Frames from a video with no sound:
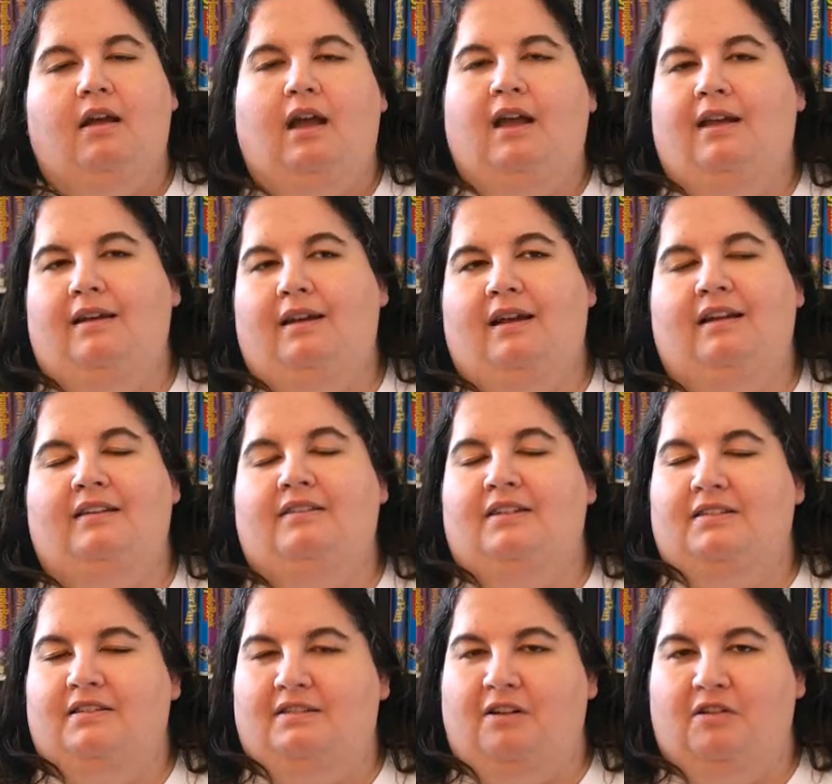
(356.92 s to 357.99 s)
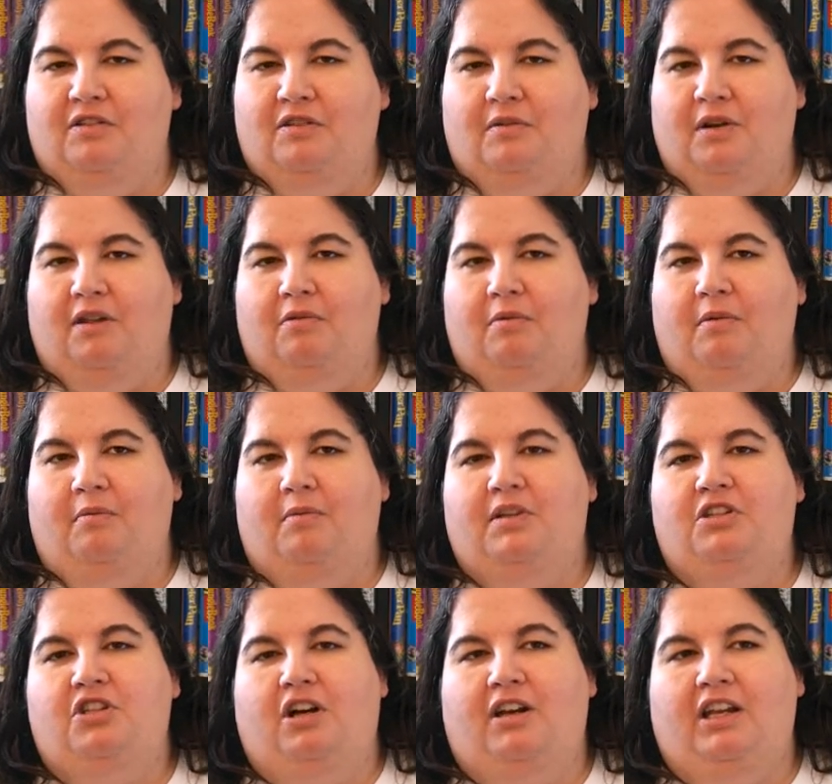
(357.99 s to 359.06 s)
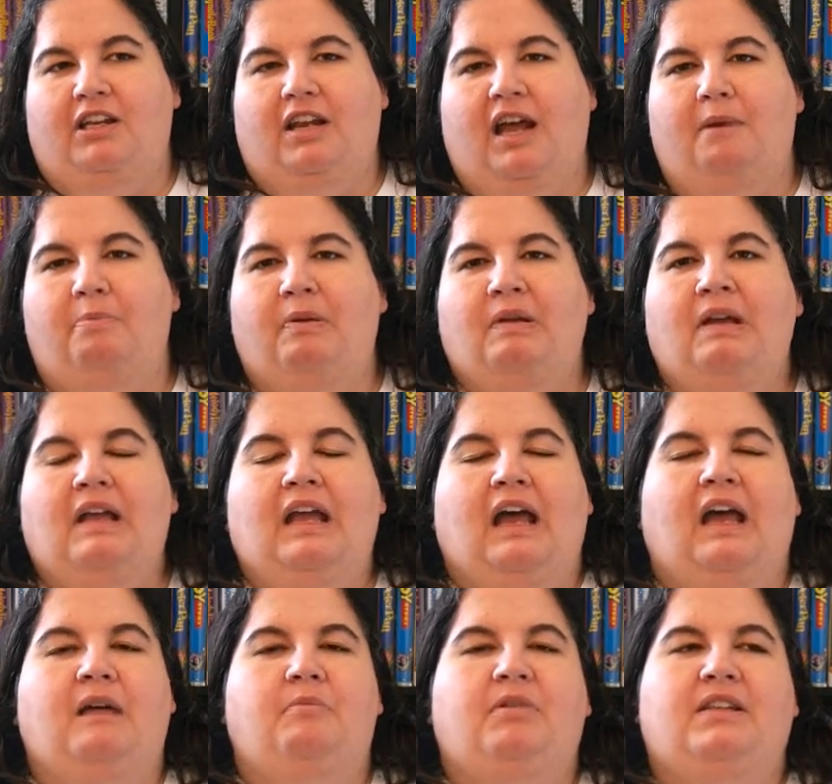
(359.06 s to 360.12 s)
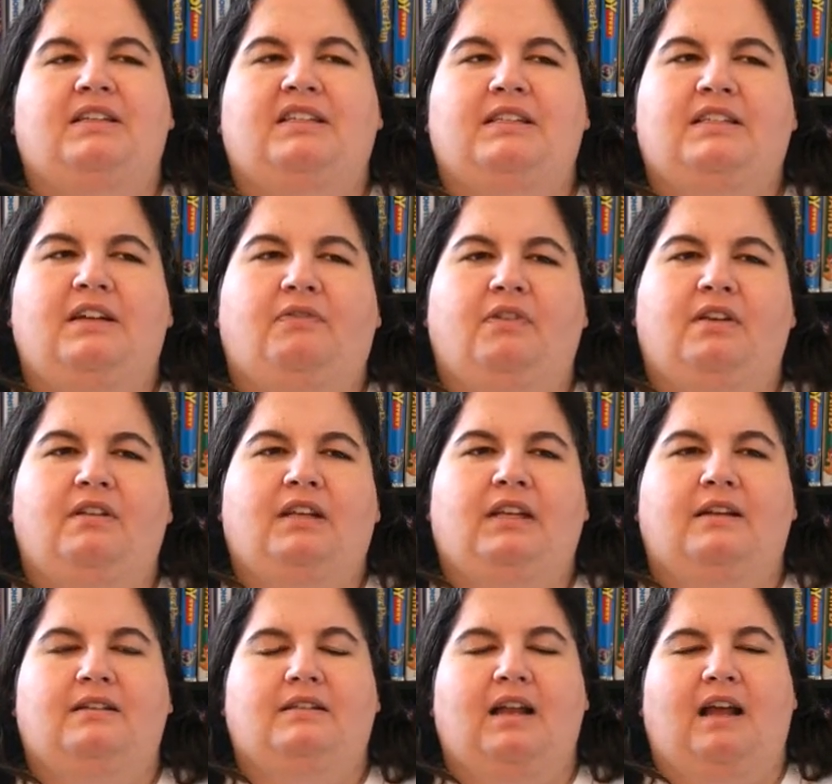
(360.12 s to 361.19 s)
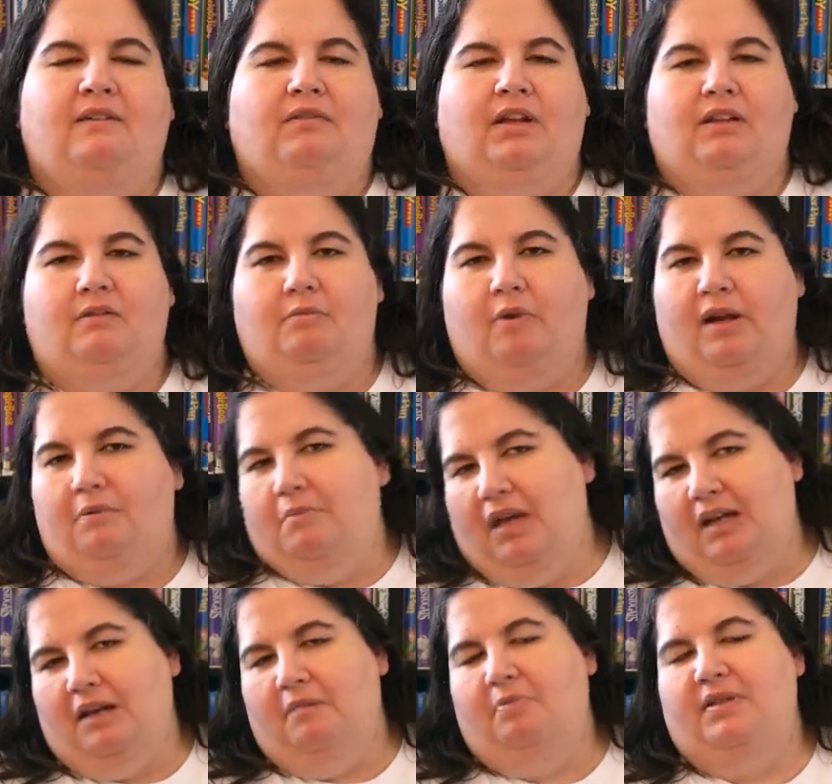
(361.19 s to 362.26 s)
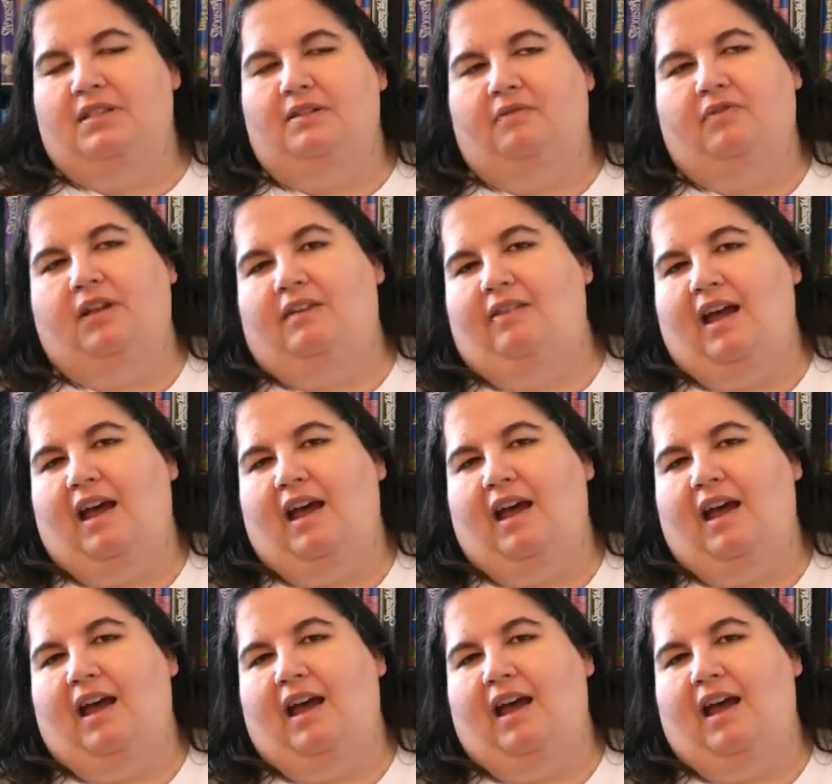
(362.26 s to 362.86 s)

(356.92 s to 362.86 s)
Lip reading: And this is also another one with Johnny Depp, but this is different. He doesn't have like the white makeup and stuff like